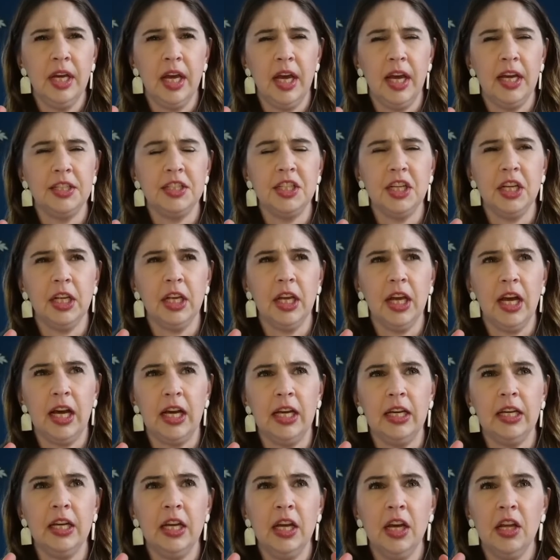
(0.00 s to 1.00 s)
edging
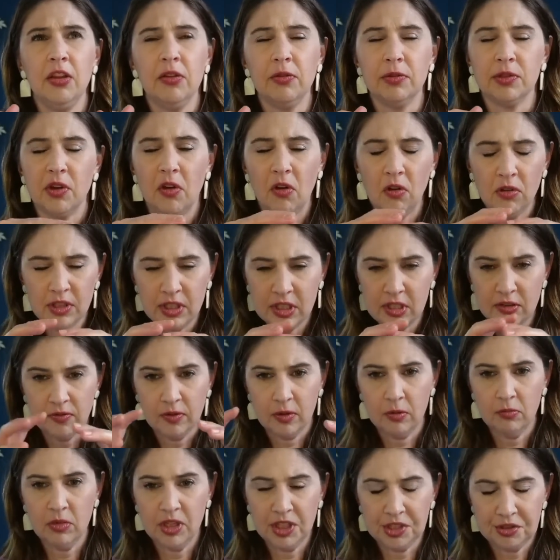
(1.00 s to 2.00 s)
and there's all these
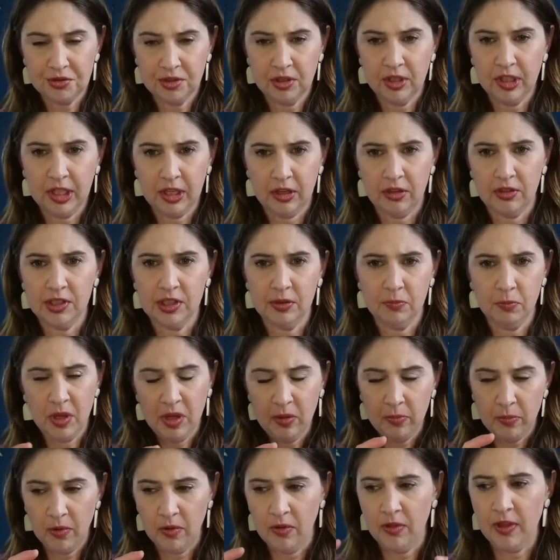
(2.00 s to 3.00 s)
different ministry leaders and
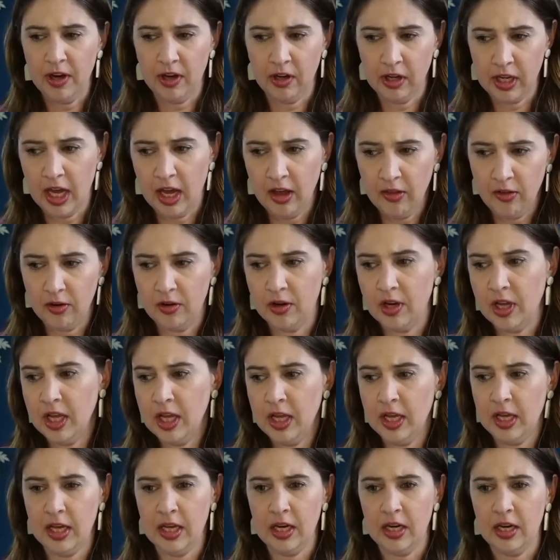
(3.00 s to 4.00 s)
people there gathered
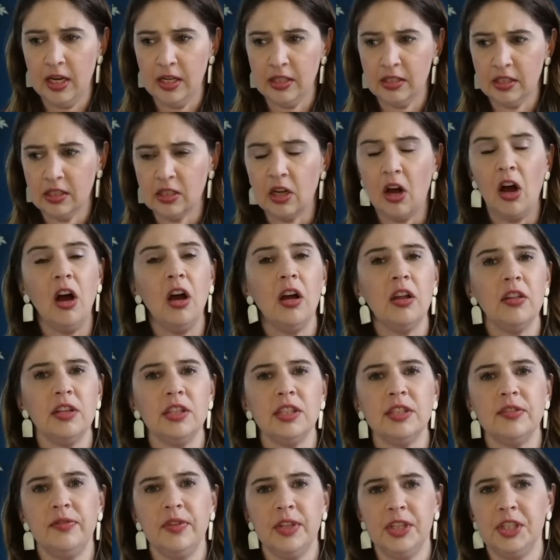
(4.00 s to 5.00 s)
and i saw in
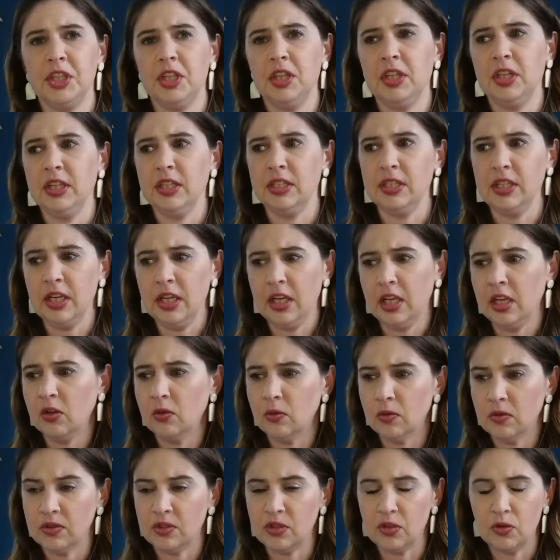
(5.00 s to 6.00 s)
this vision these
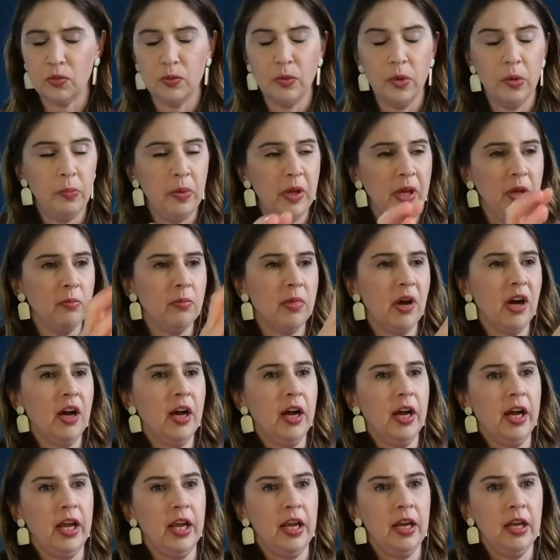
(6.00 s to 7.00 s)
eagles swooping
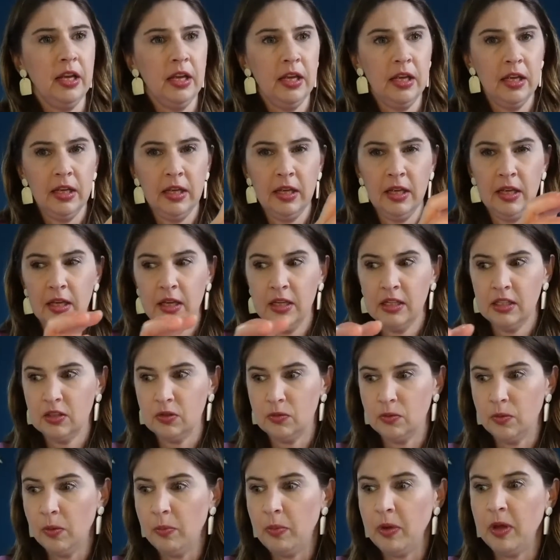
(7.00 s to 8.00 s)
by
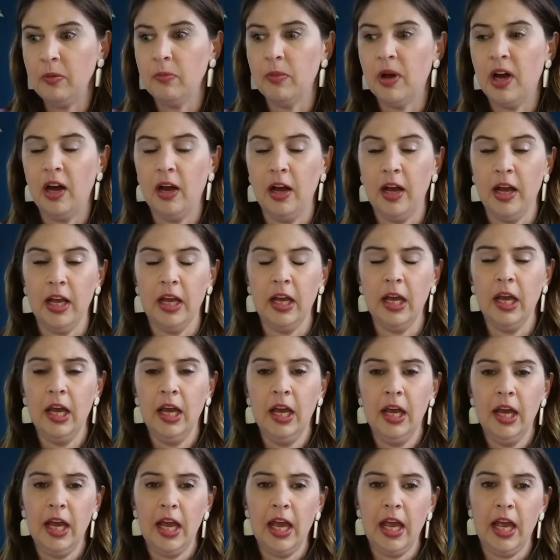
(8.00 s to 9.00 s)
swooping by
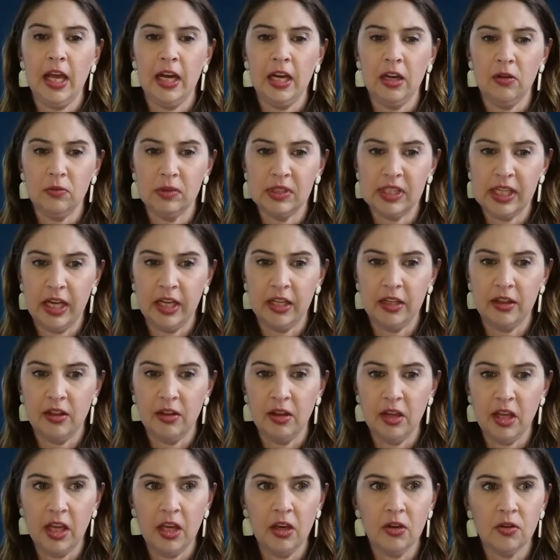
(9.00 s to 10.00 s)
and it was like
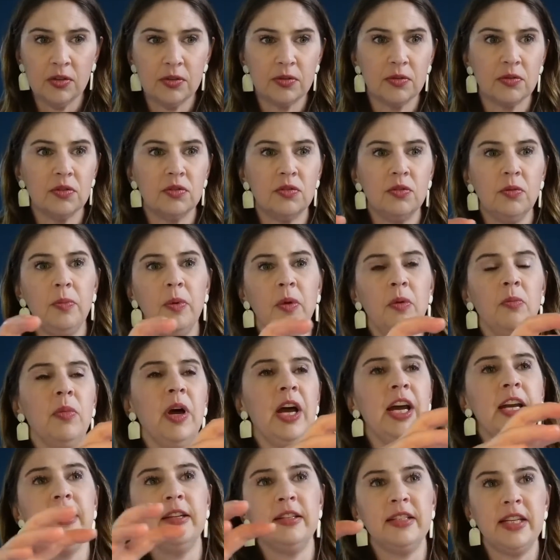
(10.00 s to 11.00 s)
the eagles were swooping
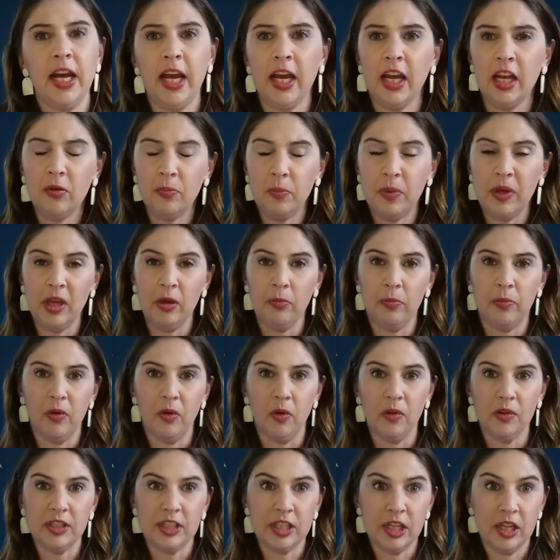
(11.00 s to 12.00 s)
by to take
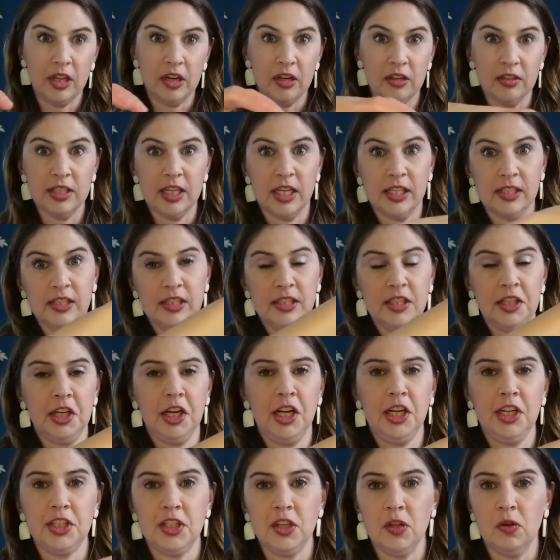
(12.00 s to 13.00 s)
people to their
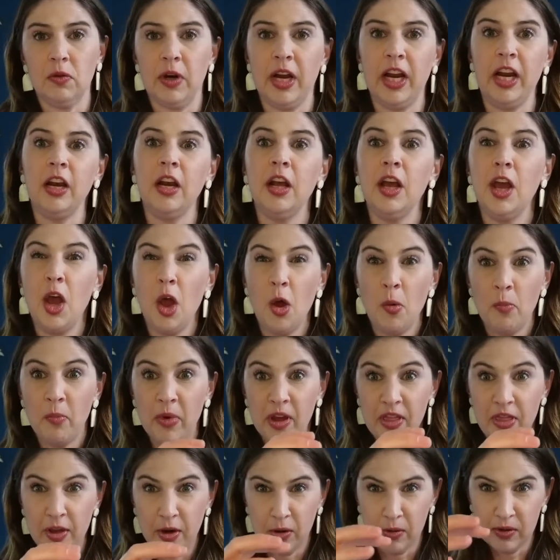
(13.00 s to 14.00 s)
destination right
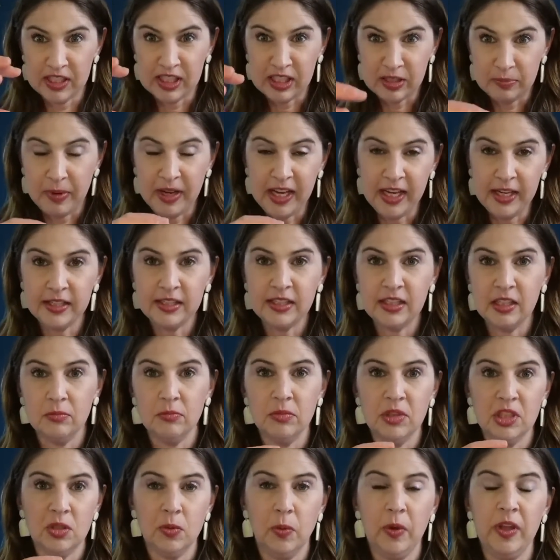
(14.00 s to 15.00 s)
but there was space in
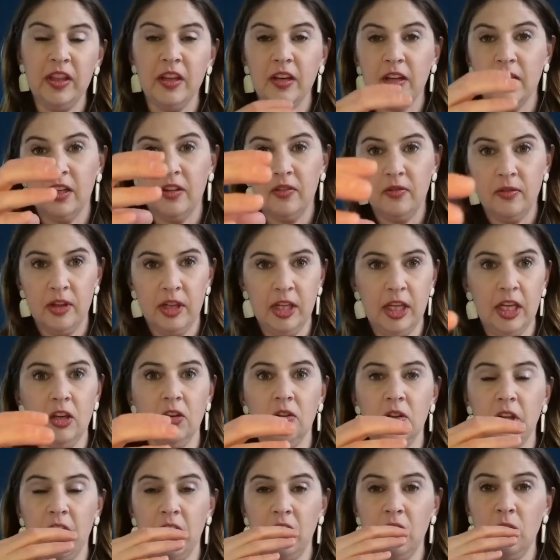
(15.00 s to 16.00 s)
between the cliff and the eagle
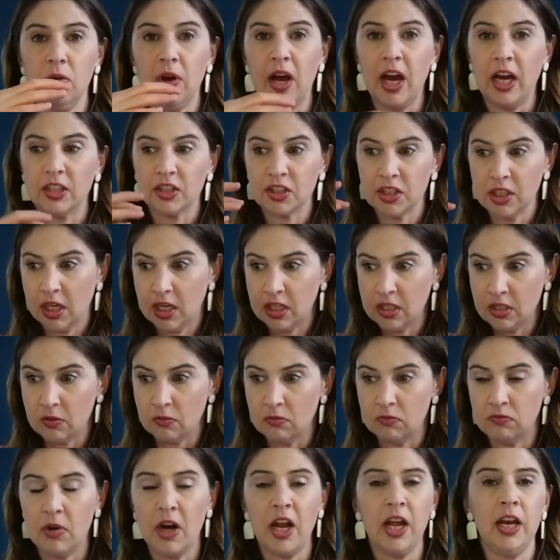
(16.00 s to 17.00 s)
like you actually had to
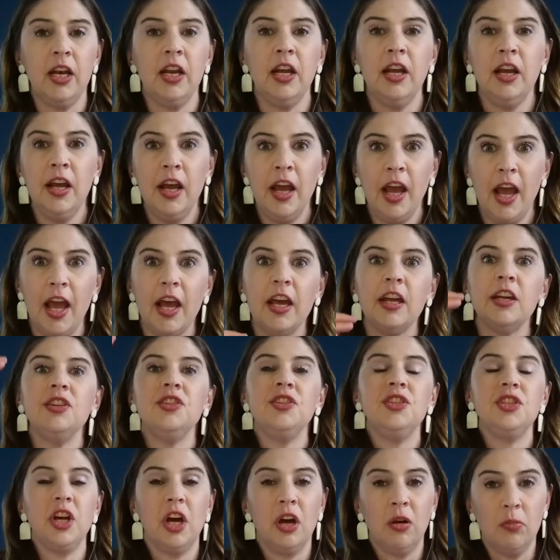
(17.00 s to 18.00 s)
run and
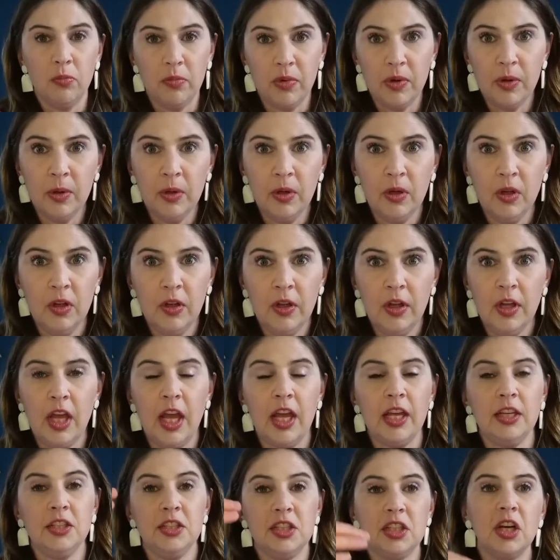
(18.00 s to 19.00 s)
jump
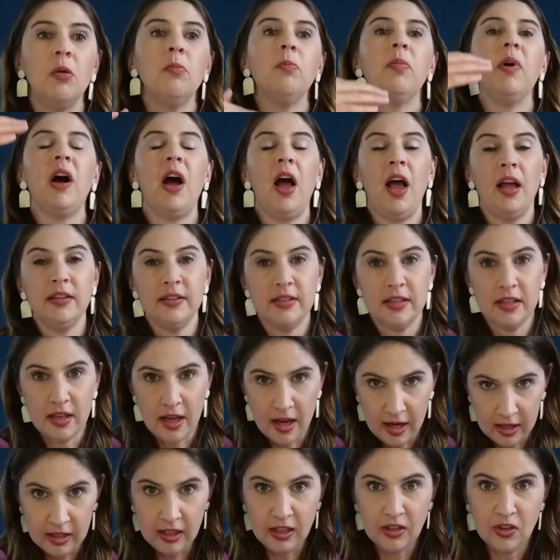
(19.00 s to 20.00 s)
and jump onto
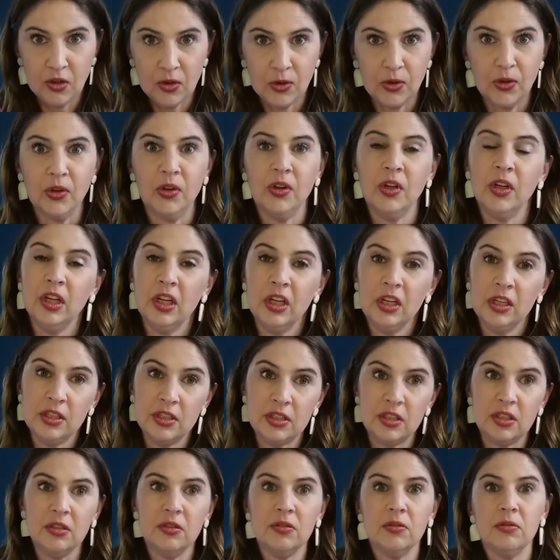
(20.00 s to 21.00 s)
that eagle
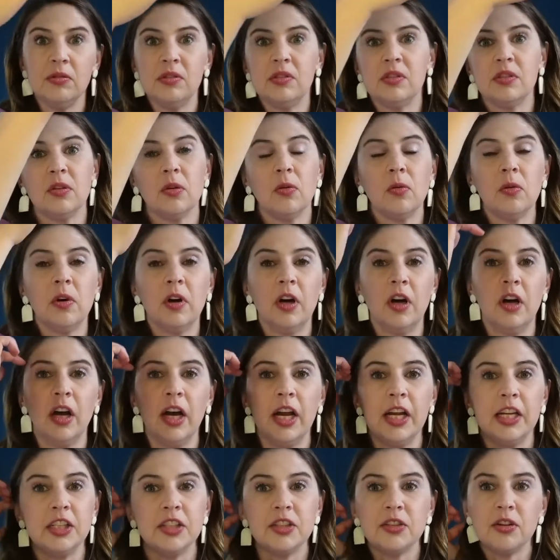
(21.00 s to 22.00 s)
to soar
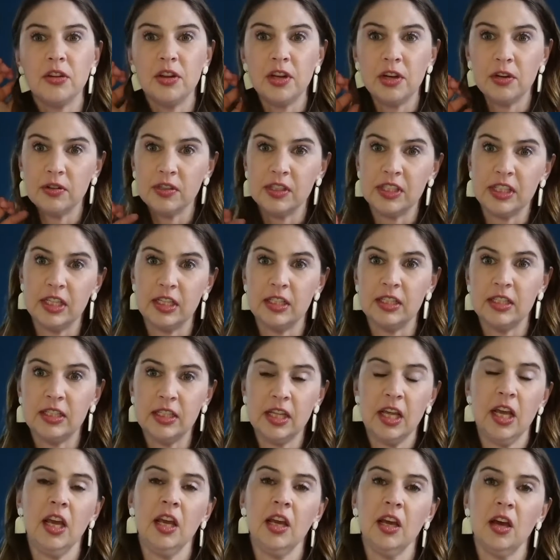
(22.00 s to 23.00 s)
and so there's this
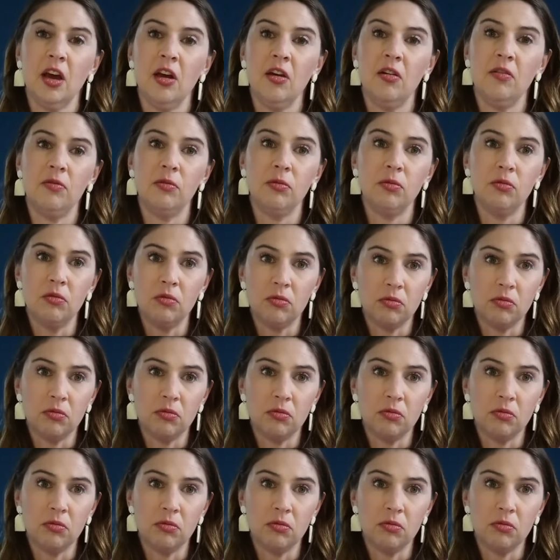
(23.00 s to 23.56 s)
thing of